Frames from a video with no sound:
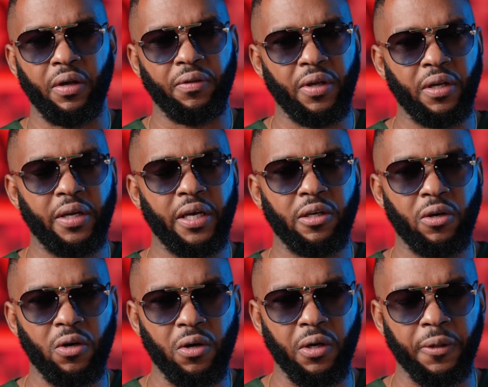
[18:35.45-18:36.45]
And then later
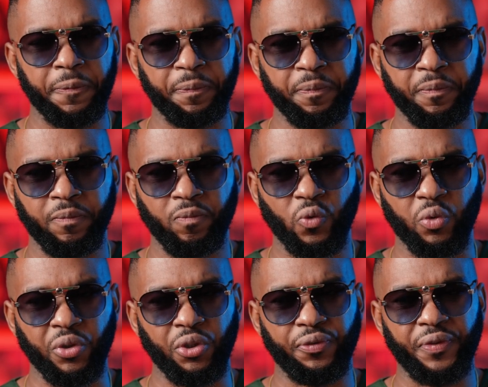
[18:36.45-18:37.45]
on,
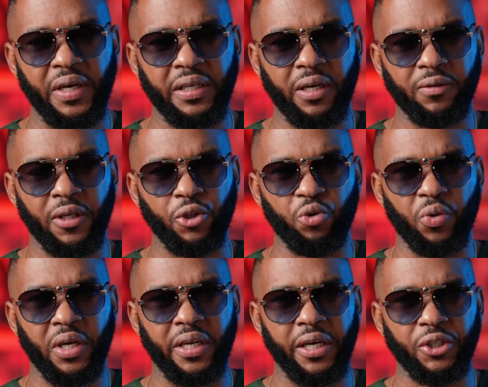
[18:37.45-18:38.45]
when you find out that you
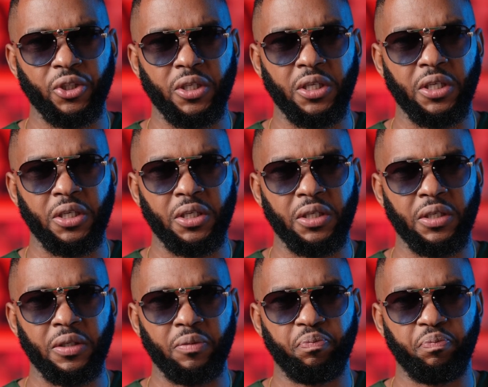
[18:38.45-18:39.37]
can actually